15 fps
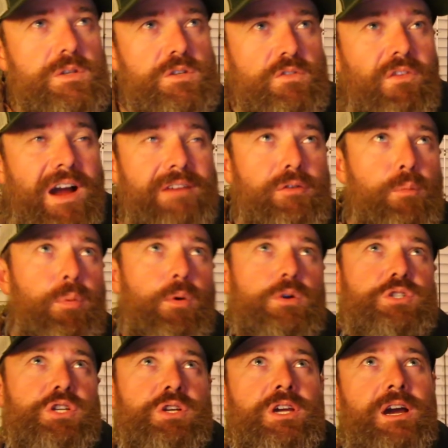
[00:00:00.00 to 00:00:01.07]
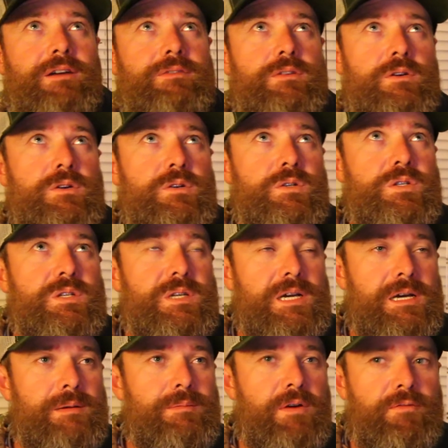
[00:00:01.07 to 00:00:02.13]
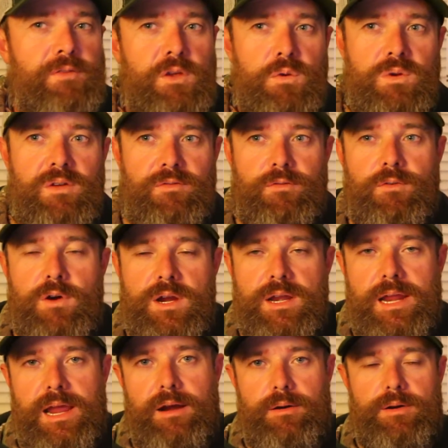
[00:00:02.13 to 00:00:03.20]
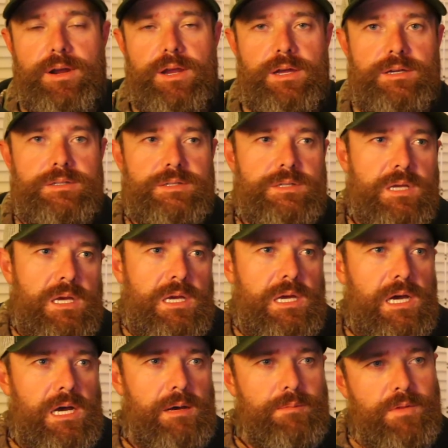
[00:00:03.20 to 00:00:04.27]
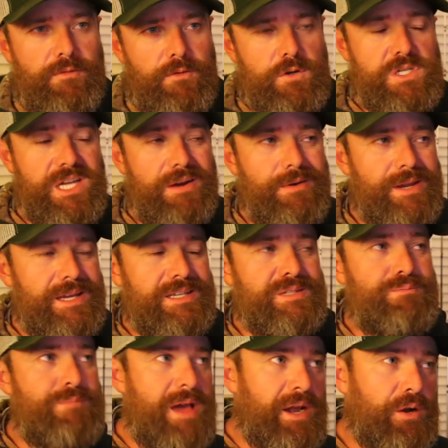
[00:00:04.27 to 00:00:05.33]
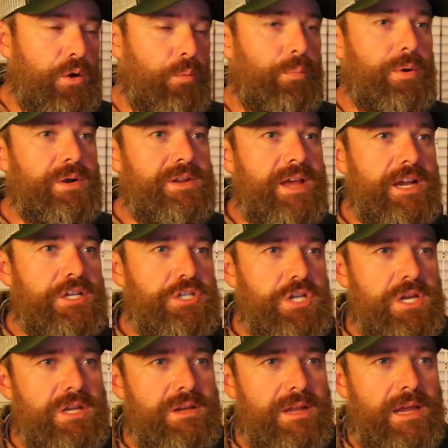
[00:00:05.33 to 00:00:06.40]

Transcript: the survival portion covers a few different areas. The first area is medical protection